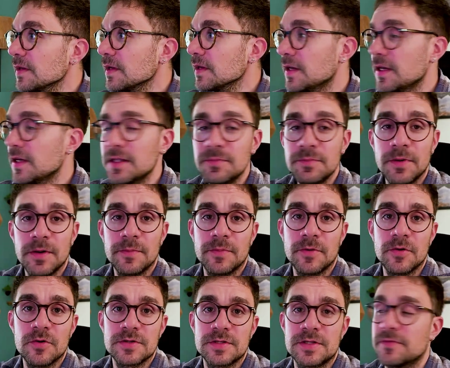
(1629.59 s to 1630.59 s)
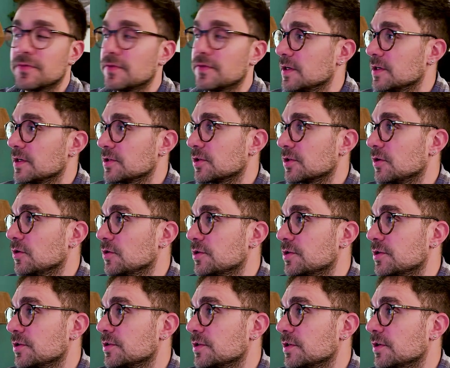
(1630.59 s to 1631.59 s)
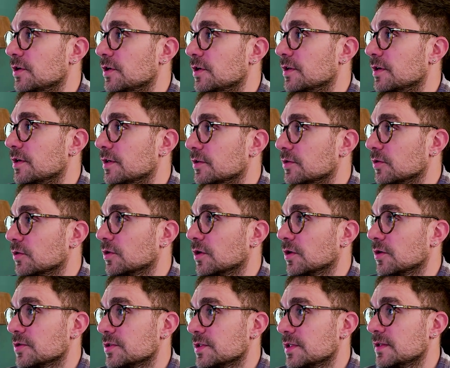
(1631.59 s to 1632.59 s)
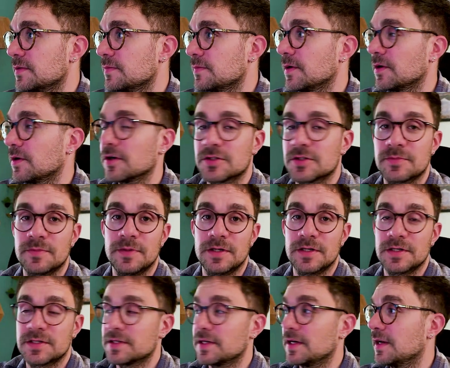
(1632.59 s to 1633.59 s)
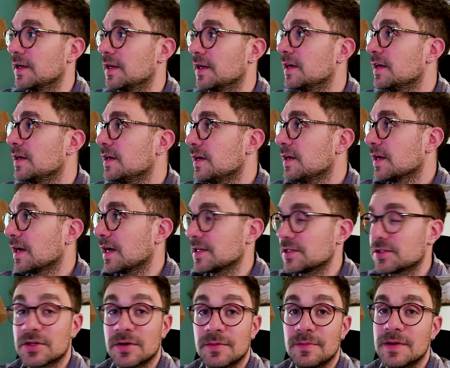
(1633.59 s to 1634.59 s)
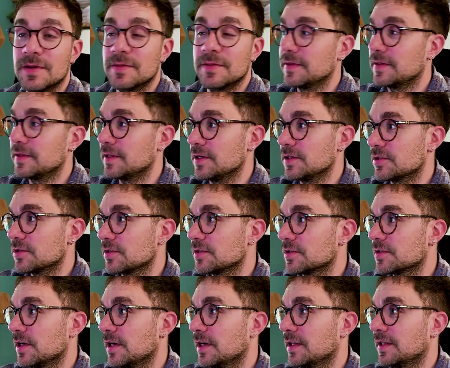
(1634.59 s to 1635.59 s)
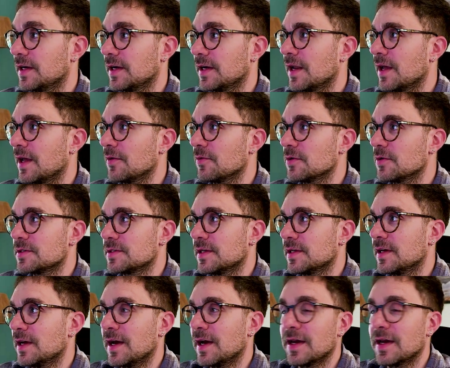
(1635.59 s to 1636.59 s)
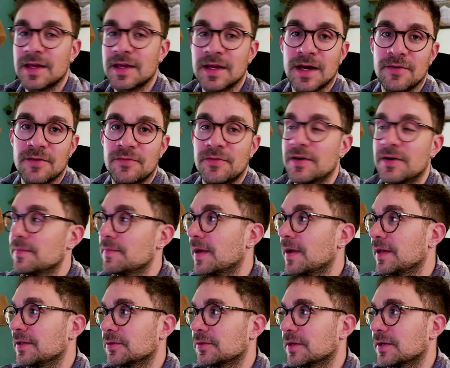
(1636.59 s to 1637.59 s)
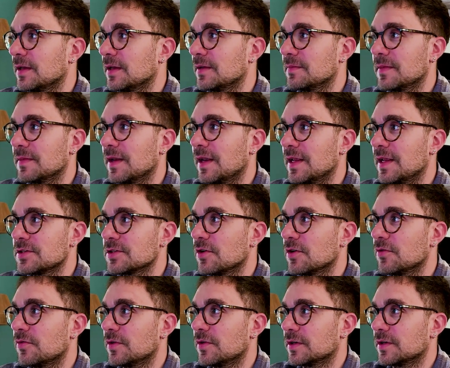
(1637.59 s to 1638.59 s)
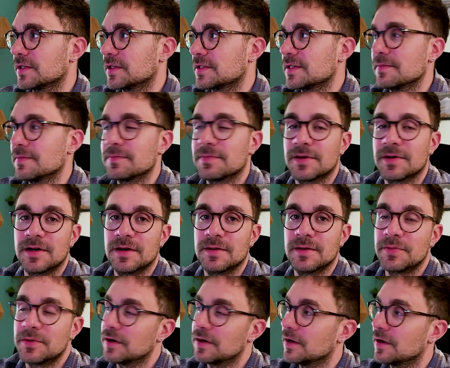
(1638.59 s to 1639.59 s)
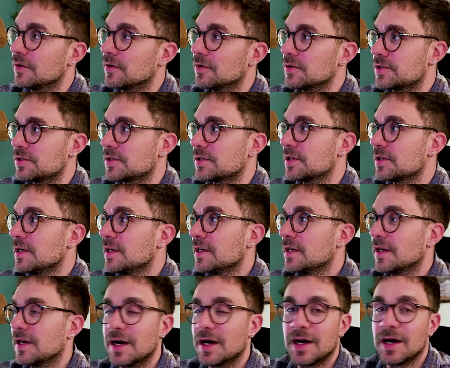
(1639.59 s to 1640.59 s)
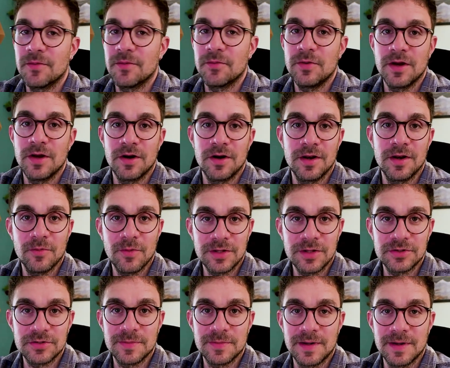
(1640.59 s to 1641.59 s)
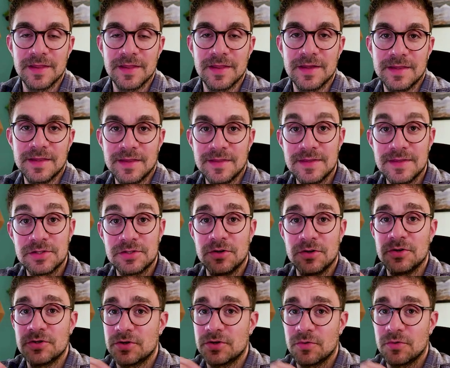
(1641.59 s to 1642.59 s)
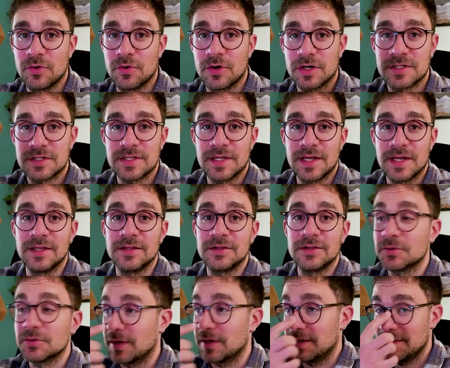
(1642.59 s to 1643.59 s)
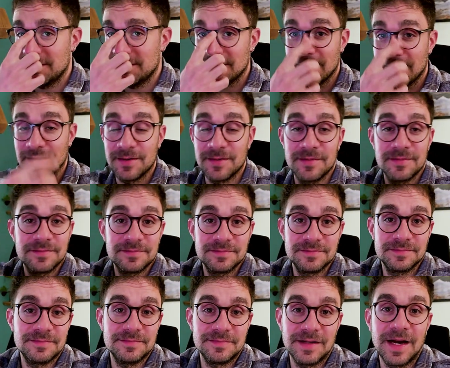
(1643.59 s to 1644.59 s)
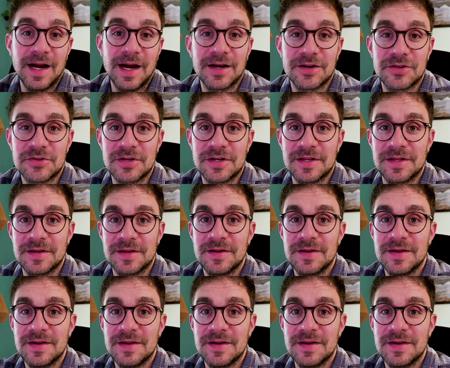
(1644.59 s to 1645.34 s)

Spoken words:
It proposed different solutions in order to host it because Vercel has some limitations, right? And I would say I have replied, okay, let's go for the simpler approach. We only want to validate that this solution works end to end, and actually